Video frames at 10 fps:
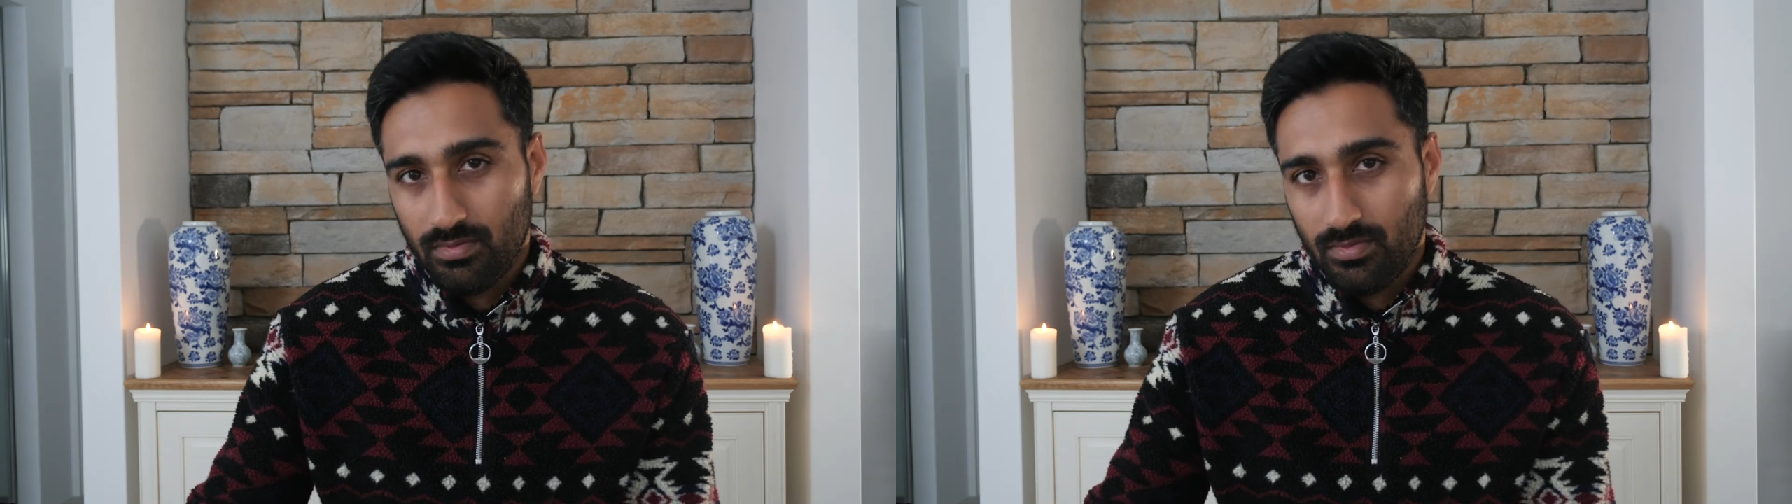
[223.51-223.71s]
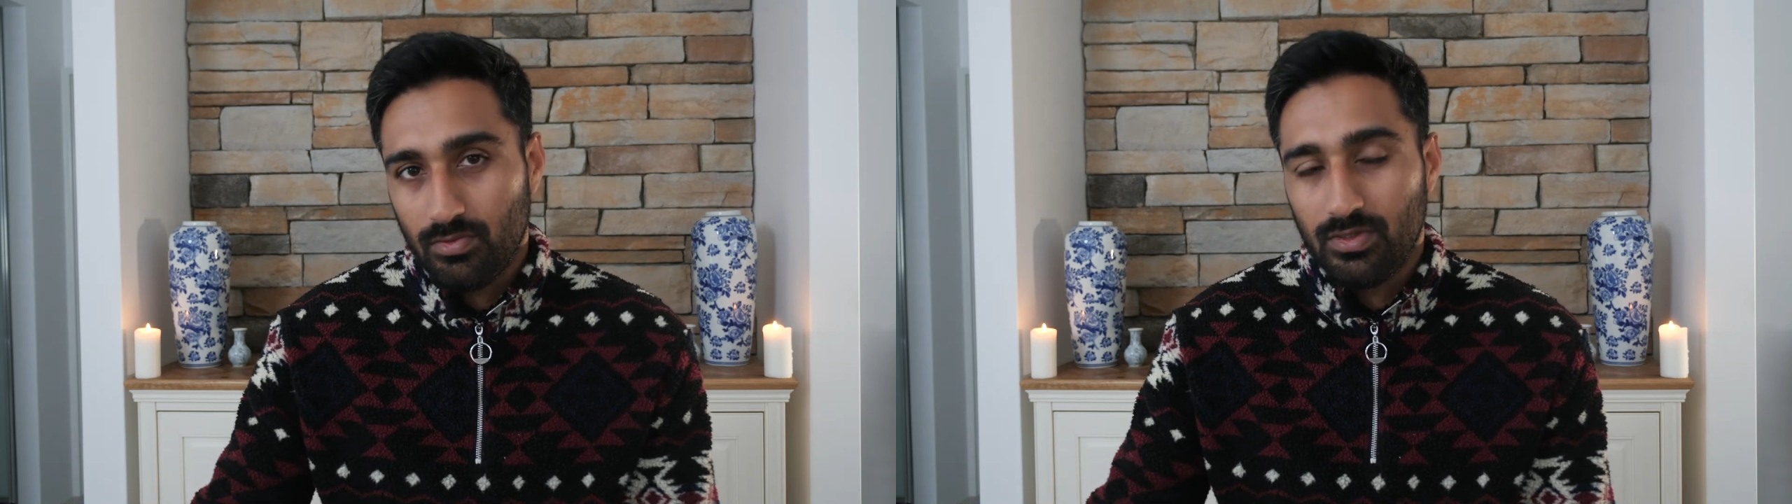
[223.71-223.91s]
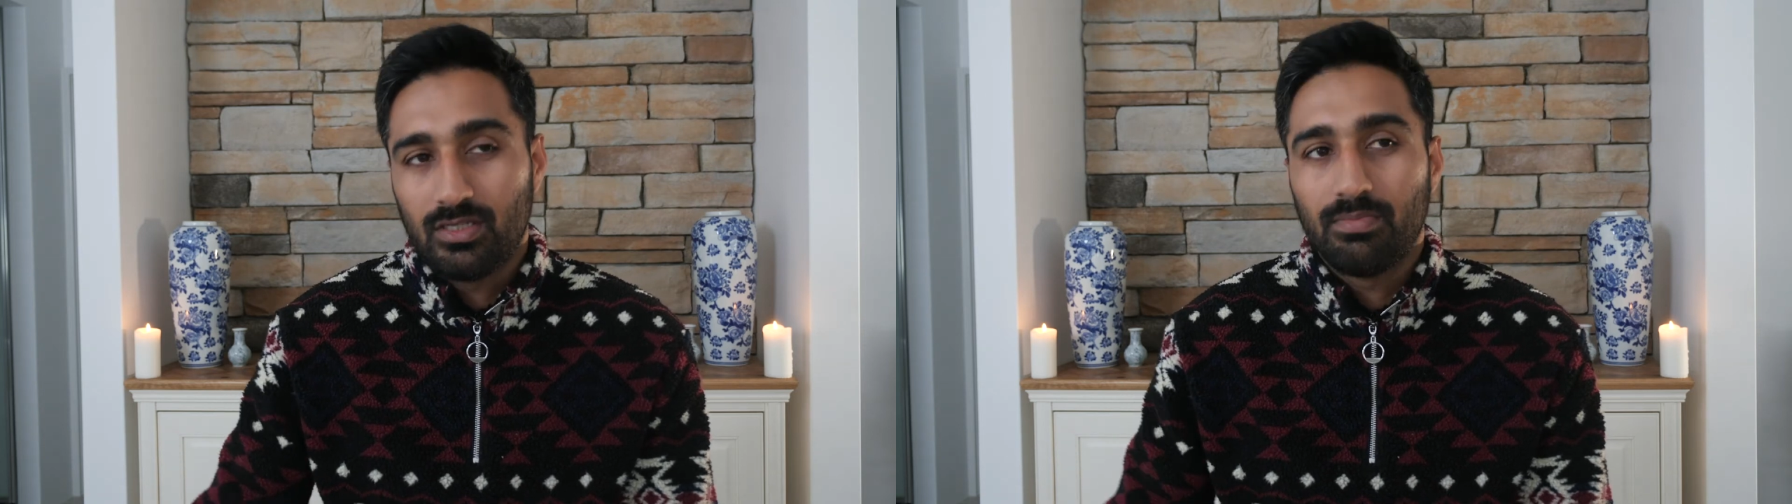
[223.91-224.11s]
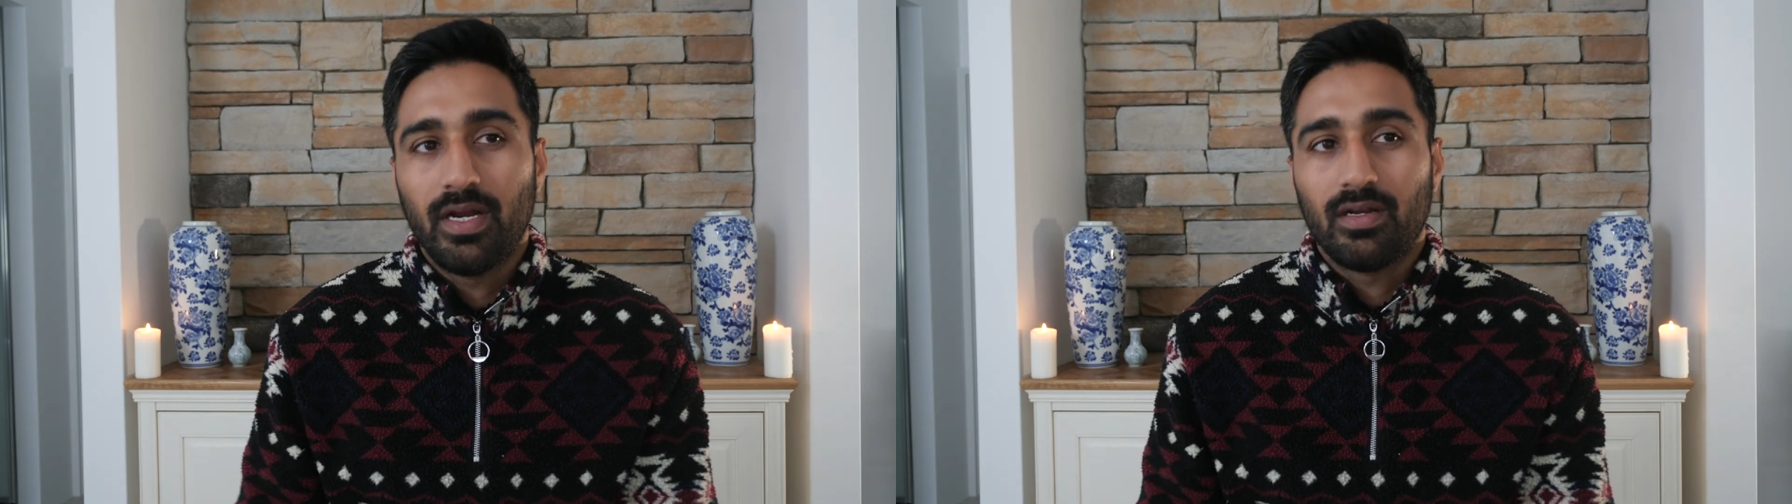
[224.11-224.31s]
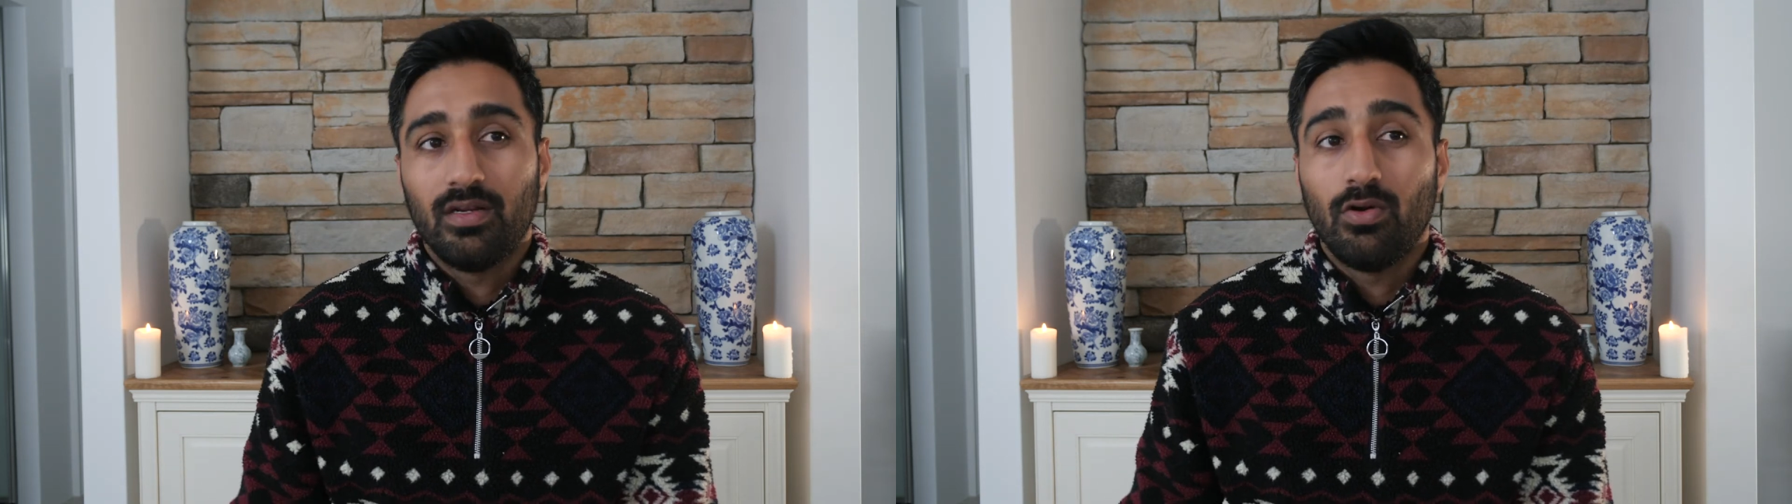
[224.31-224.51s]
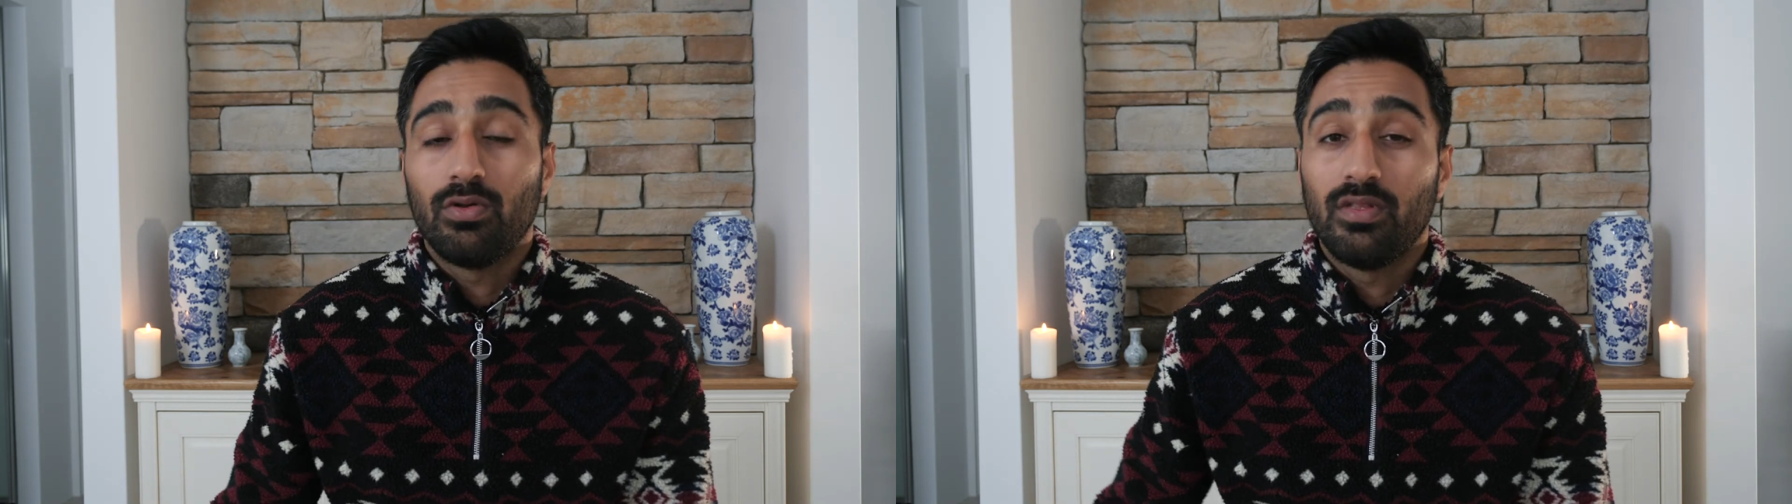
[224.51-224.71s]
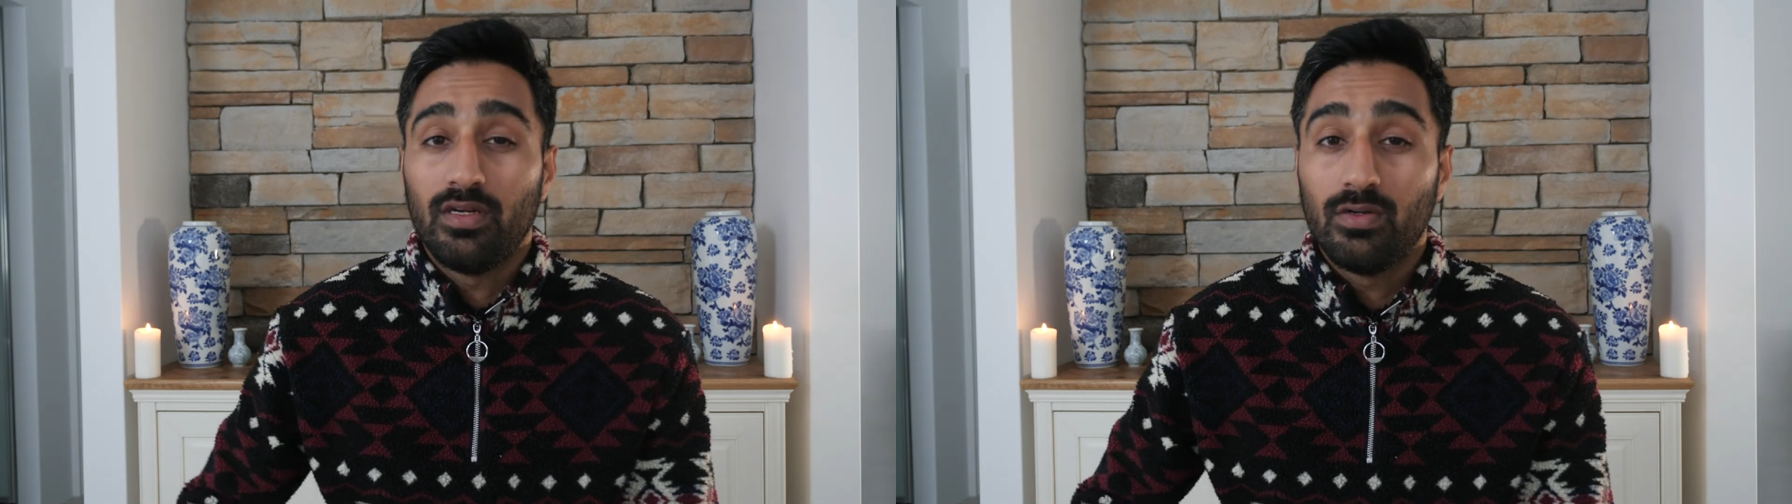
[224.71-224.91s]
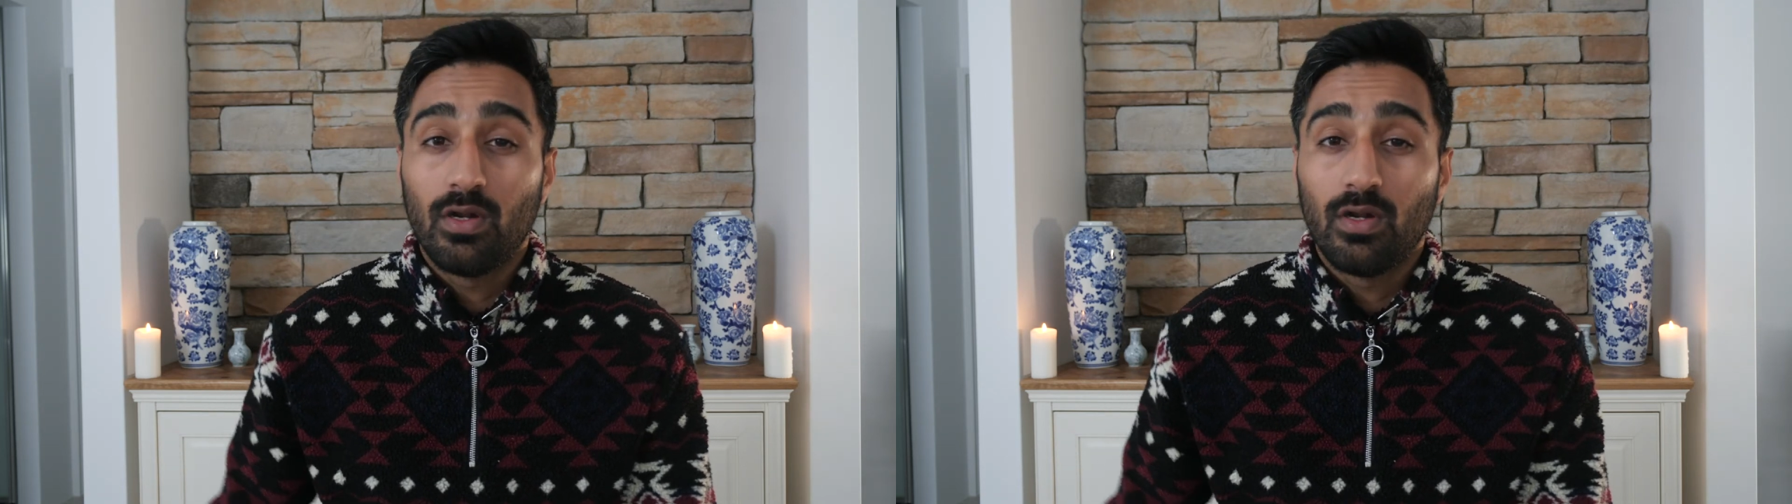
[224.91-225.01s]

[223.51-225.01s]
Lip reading: respect or they do